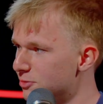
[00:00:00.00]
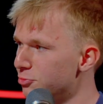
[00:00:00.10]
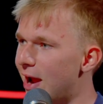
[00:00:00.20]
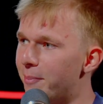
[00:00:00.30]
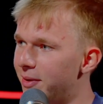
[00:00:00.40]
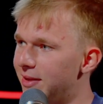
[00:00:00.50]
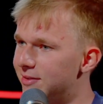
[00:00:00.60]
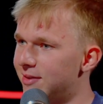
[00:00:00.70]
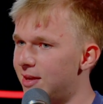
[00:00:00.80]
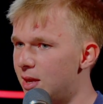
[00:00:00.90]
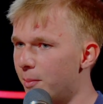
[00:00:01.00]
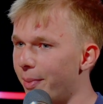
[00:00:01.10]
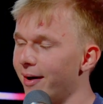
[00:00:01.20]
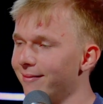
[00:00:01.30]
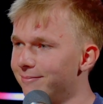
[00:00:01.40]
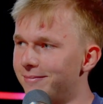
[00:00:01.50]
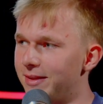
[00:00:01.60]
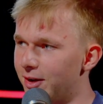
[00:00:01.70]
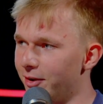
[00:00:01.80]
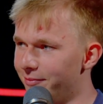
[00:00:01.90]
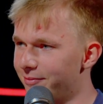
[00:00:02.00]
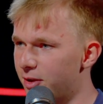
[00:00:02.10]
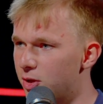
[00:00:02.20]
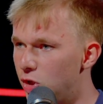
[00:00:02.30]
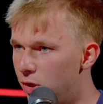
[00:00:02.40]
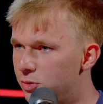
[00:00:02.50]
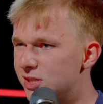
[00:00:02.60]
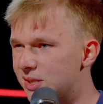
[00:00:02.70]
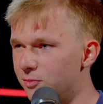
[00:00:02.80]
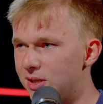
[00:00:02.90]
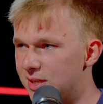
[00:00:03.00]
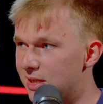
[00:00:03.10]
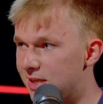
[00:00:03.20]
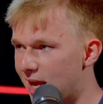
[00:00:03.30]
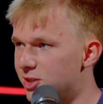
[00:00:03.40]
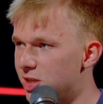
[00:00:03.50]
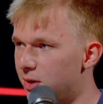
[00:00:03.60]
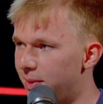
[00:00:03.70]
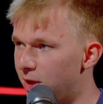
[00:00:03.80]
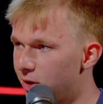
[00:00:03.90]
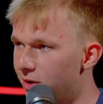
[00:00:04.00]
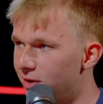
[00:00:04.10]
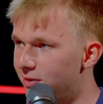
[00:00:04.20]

he's rapid, but, you know, new to sim racing, is he actually going to be good?